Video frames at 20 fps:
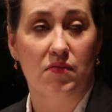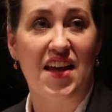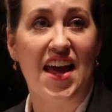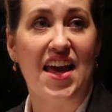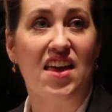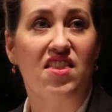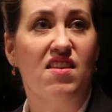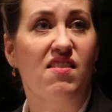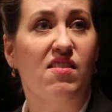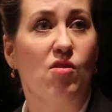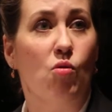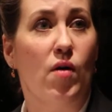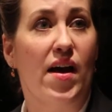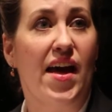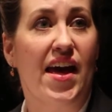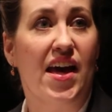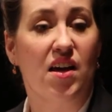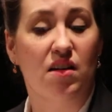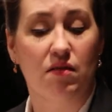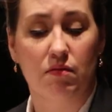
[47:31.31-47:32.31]
Take this
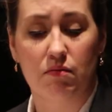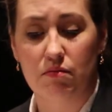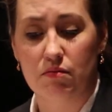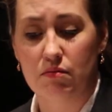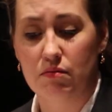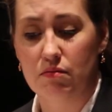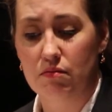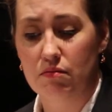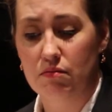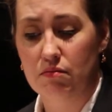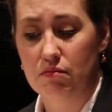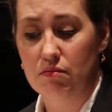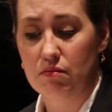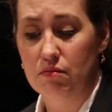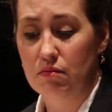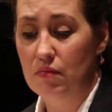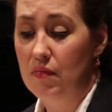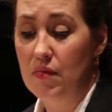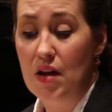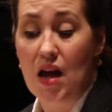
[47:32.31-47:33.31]
away.
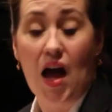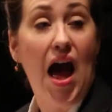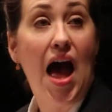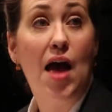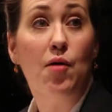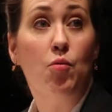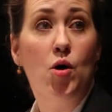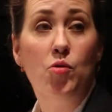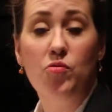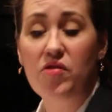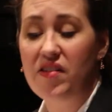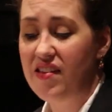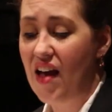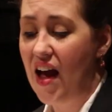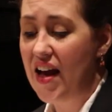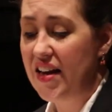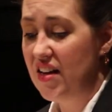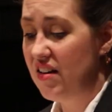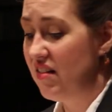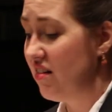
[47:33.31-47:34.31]
I won't
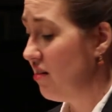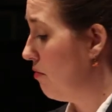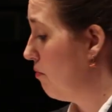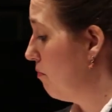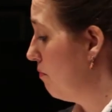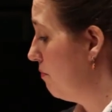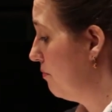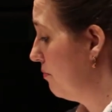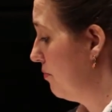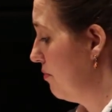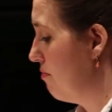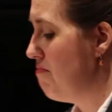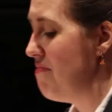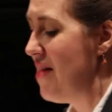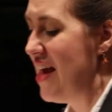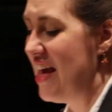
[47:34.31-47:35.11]
sign it.